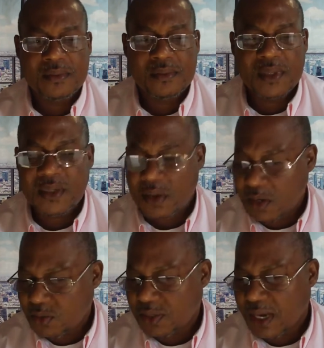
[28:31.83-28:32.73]
to
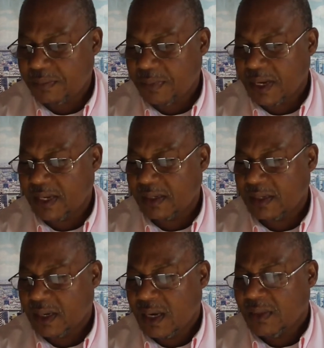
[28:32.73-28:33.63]
y'all unite, man.
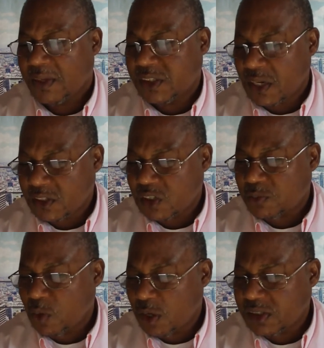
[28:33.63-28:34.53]
The church is
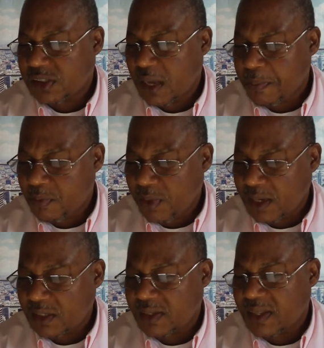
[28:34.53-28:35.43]
more
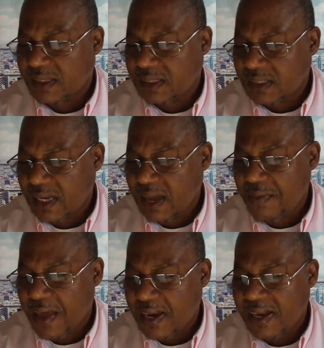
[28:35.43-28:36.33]
separated today
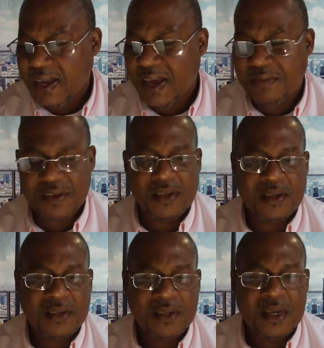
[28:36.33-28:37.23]
than ever,
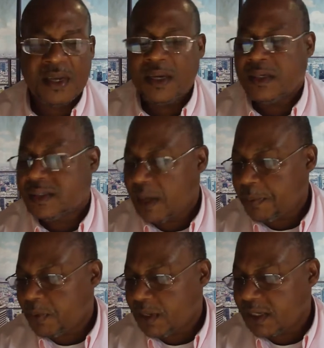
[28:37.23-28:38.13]

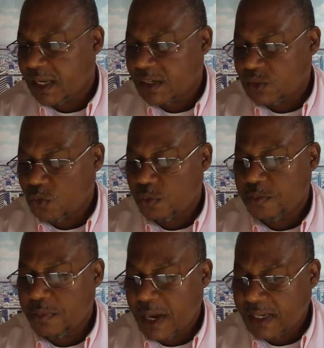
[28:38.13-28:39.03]
separated into
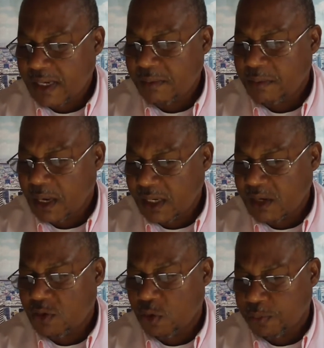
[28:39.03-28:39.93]
many, many
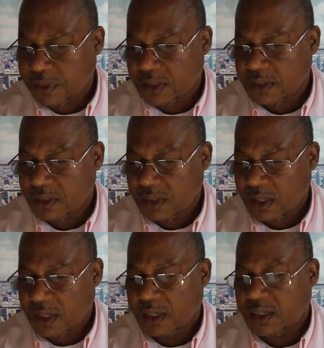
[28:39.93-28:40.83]
groups,
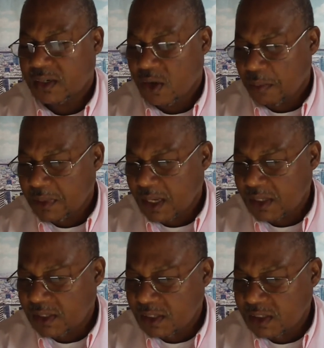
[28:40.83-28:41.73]

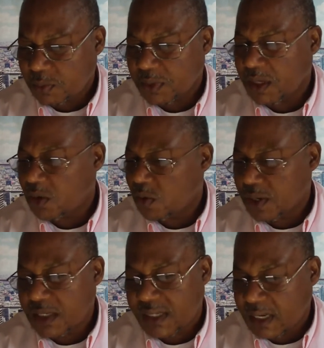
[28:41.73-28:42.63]
denominations with their own
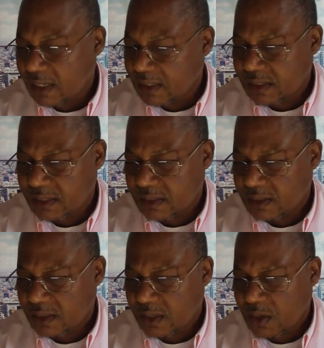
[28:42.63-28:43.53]
agendas,
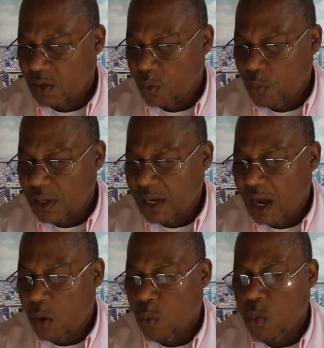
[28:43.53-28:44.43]
when
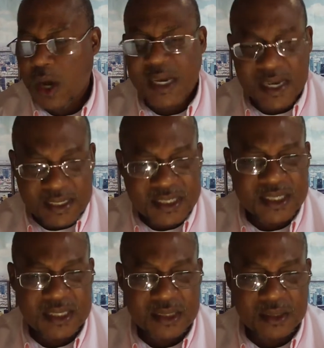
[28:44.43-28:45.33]
our oneness,